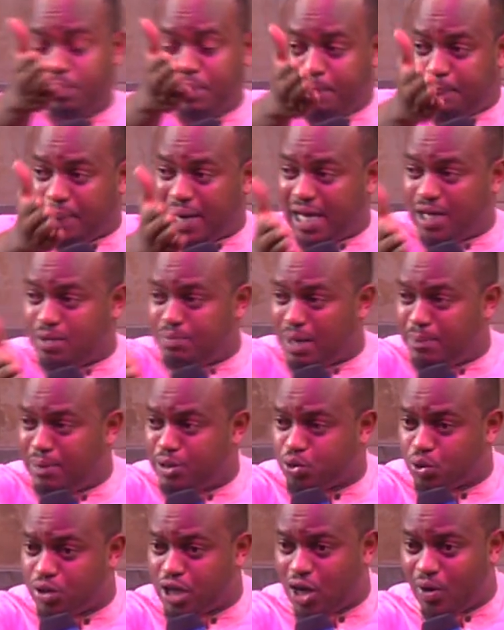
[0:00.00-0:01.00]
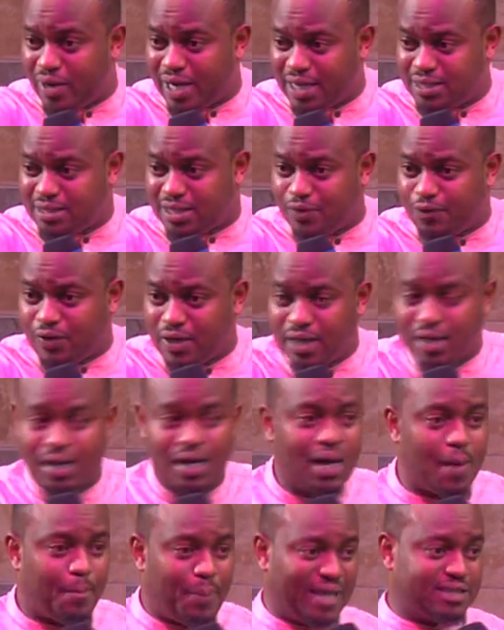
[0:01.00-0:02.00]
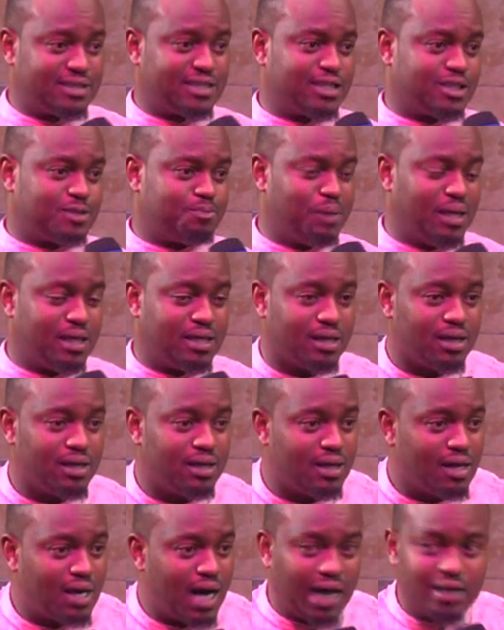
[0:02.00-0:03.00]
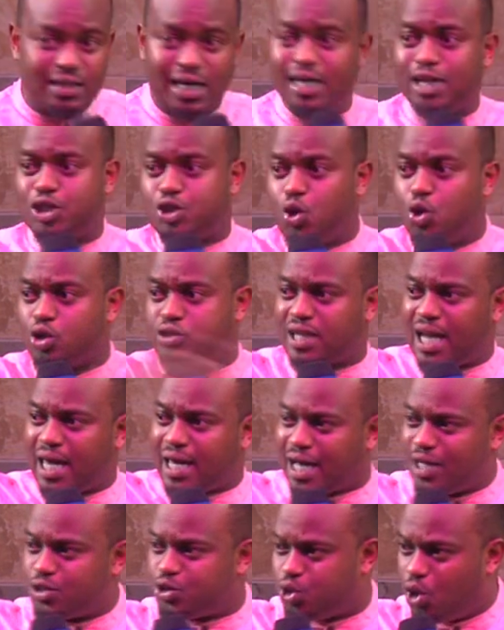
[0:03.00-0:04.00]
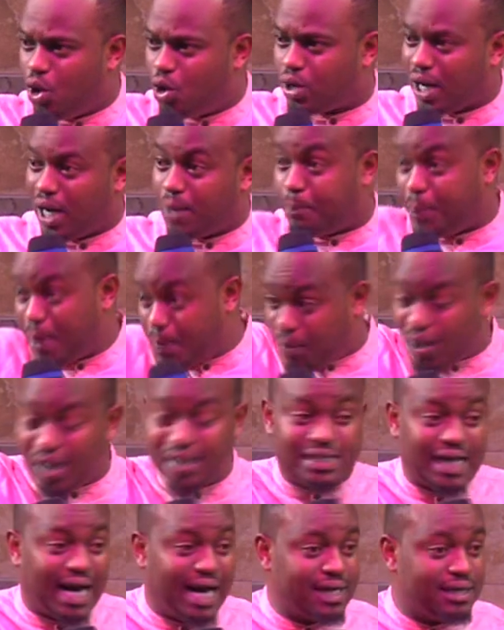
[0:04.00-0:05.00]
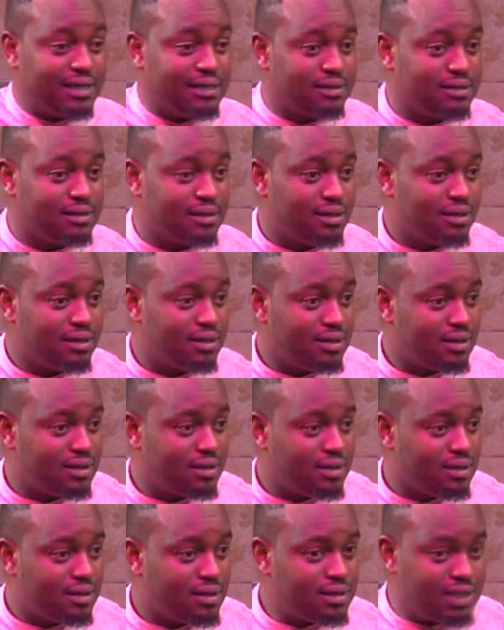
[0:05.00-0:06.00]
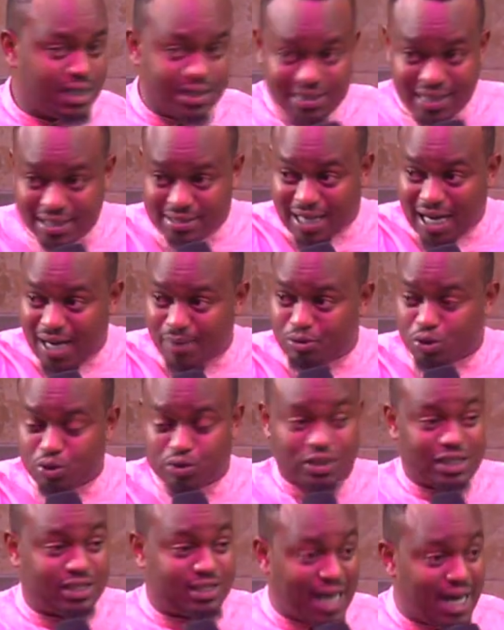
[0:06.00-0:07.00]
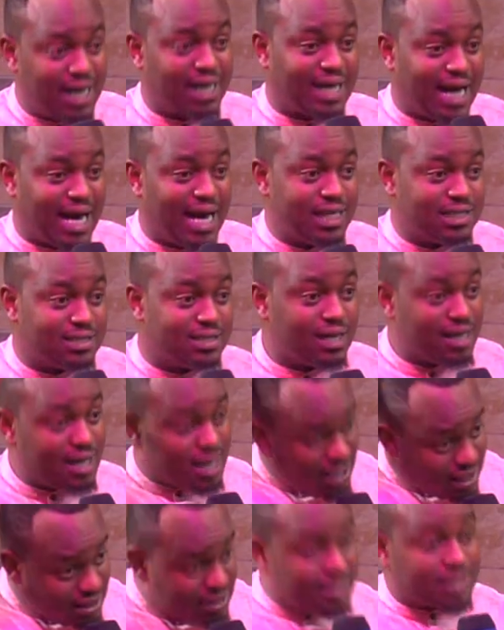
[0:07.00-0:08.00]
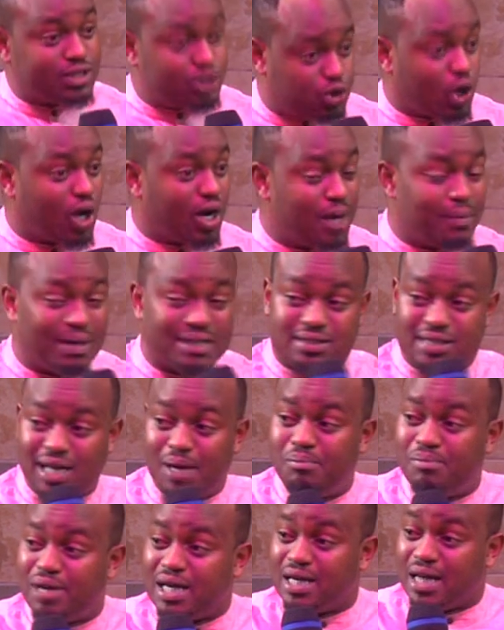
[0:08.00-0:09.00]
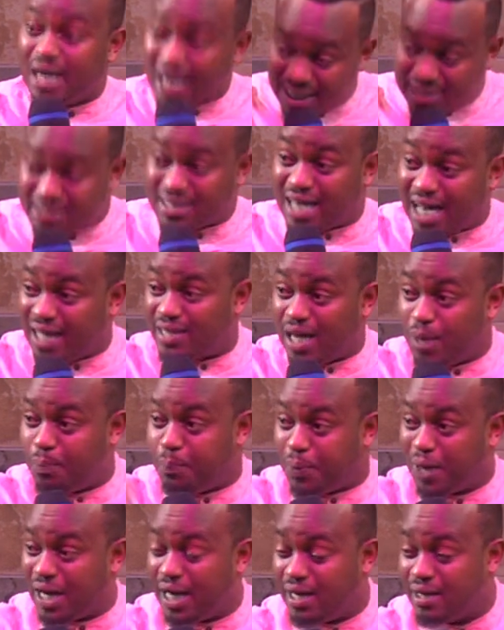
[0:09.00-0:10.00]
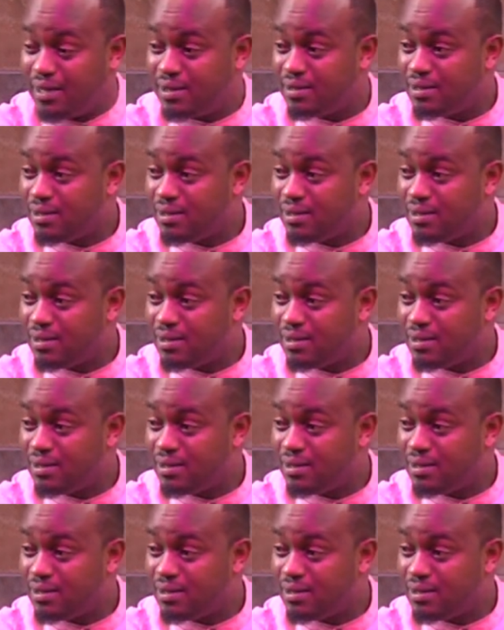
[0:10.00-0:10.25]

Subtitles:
be played maybe today on NTV. Pastor speak. And then it looks like a joke and people are dying. This is the time to tell guys, solemn assembly, let's gather and pray.